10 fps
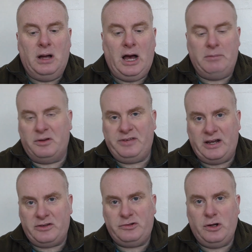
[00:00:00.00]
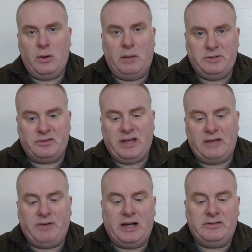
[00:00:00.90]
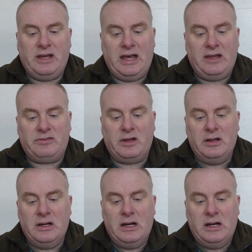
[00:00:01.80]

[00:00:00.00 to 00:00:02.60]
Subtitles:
I'm not saying that's true, I'm just saying that is